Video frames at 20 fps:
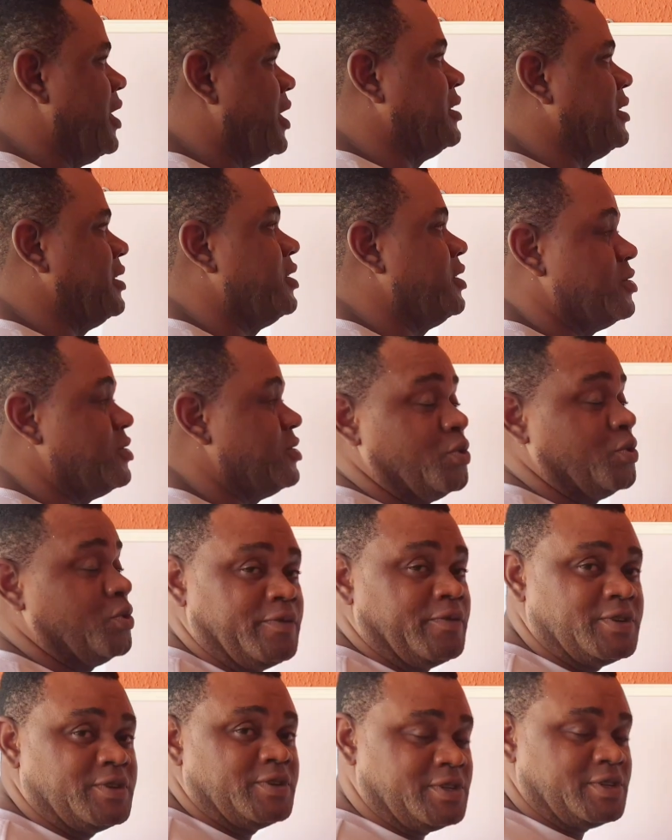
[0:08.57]
I think it's one of
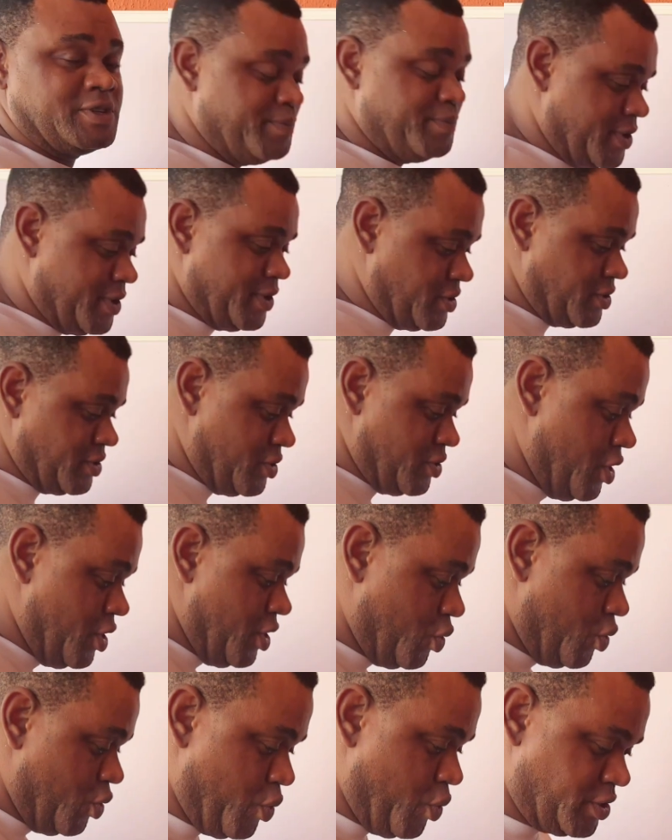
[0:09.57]
the simplest
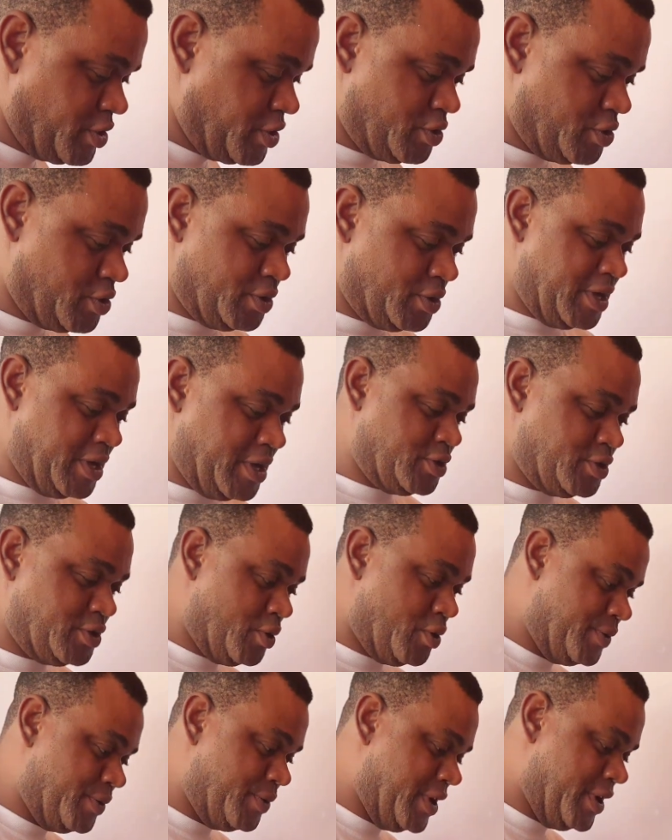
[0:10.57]
question I
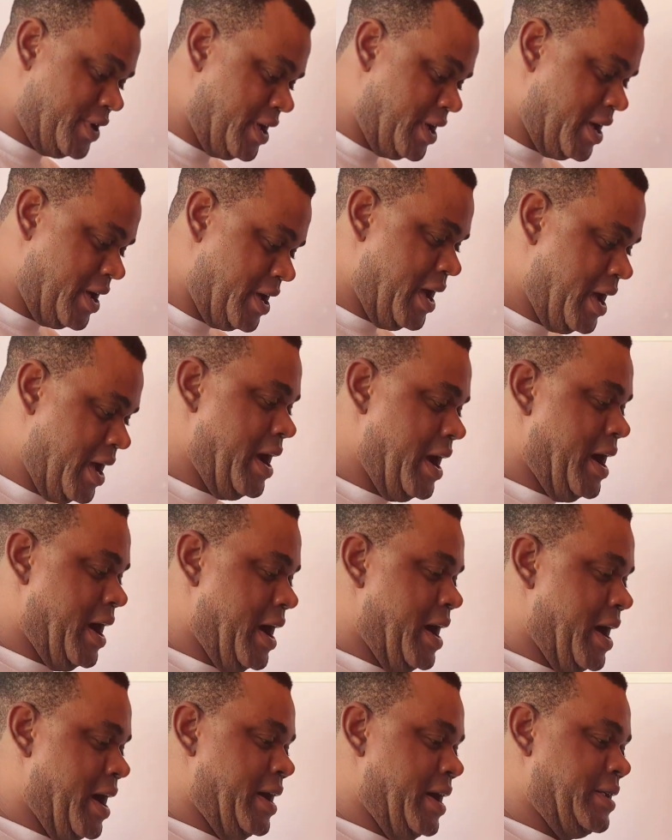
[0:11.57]
saw there.
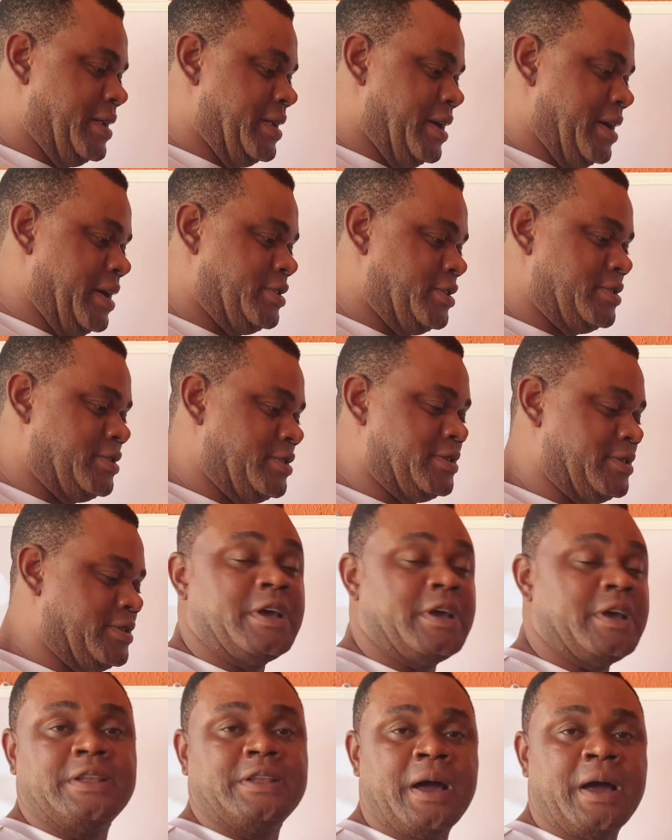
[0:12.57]
And I
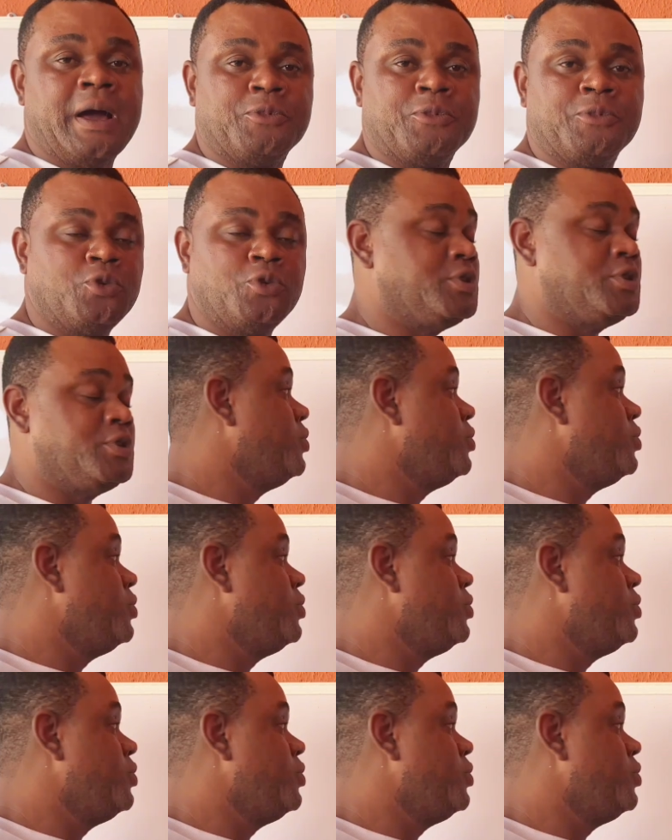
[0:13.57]
said, I'm going to deal